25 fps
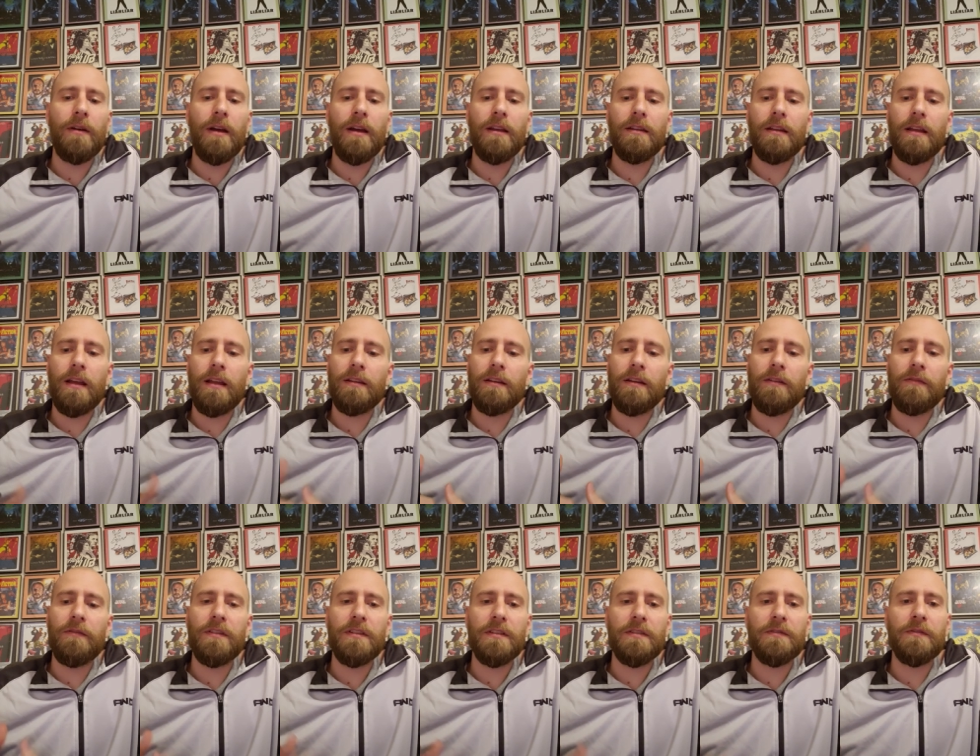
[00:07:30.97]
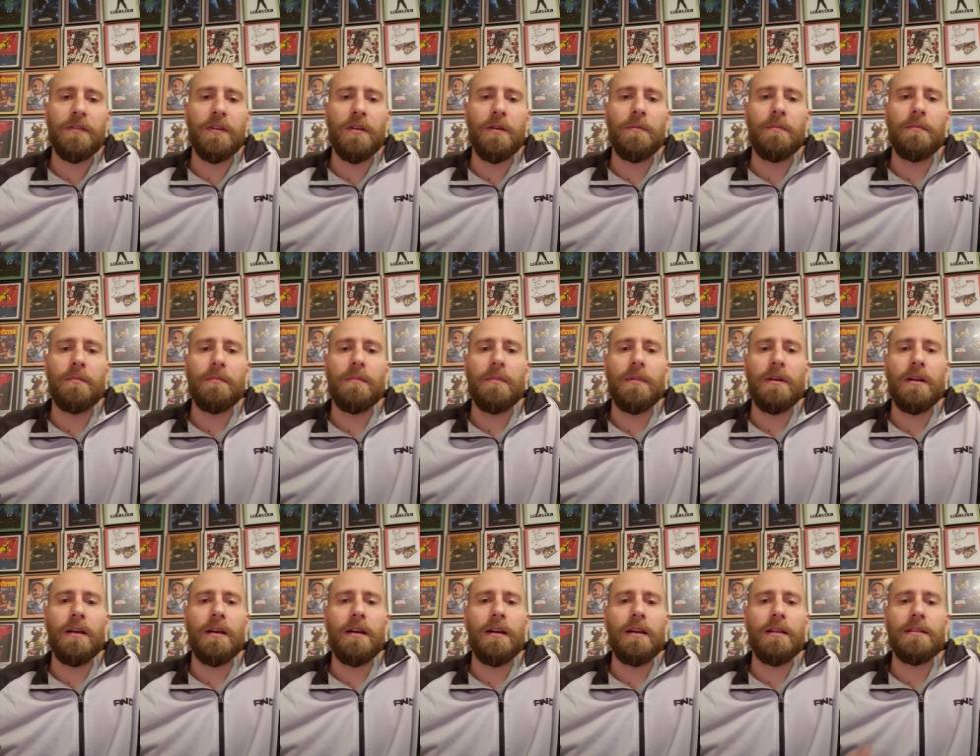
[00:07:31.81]
I, I, love this film
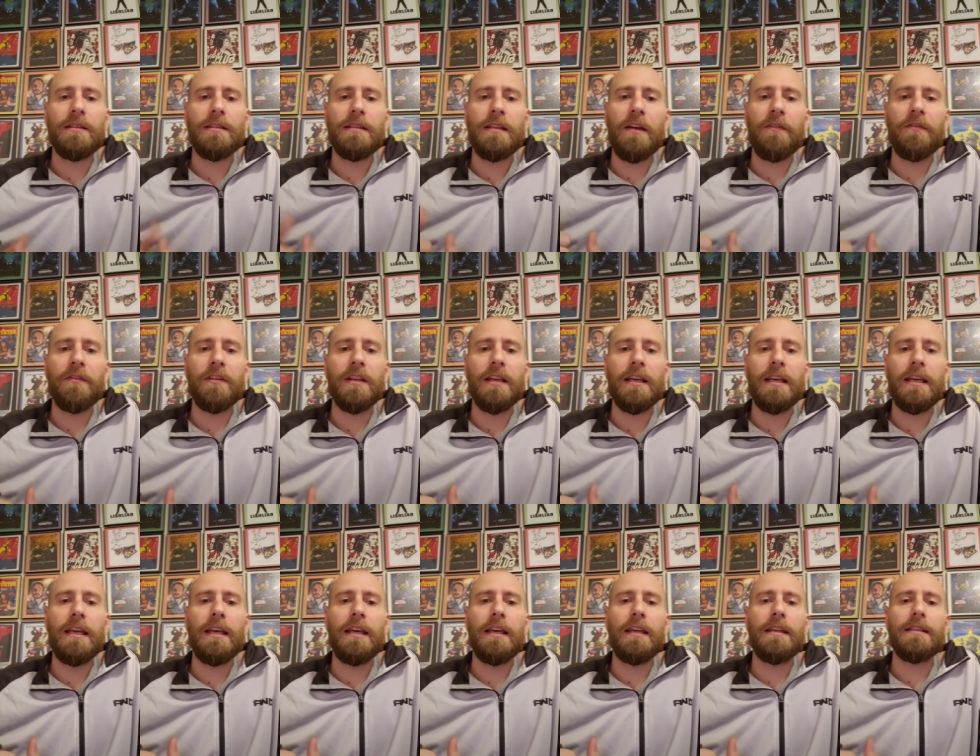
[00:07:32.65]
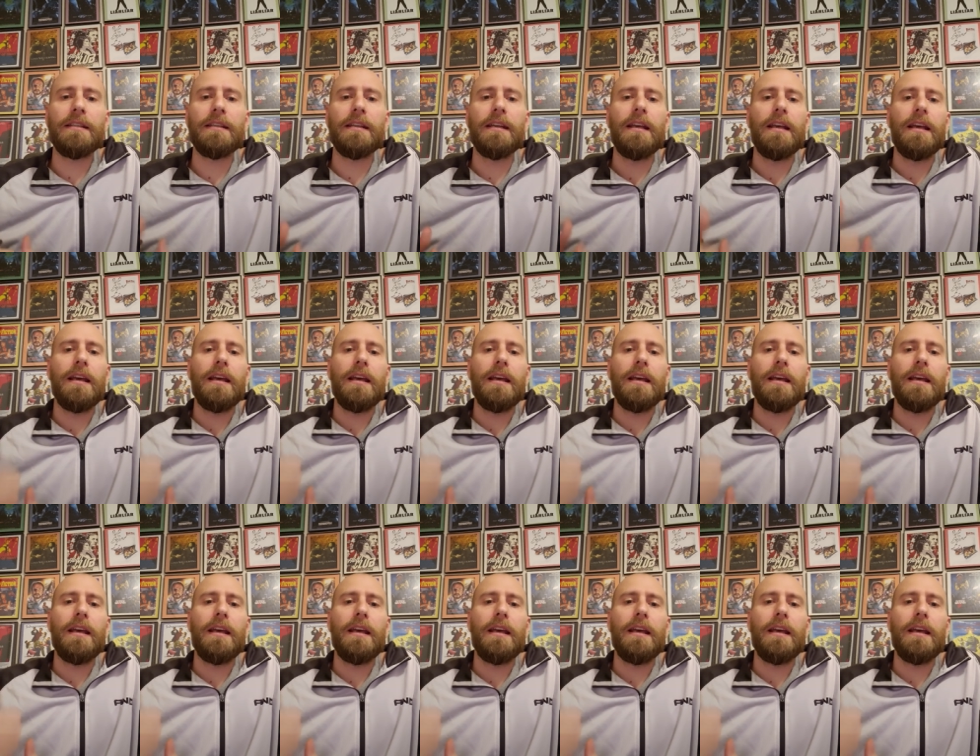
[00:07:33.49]
it's definitely a hit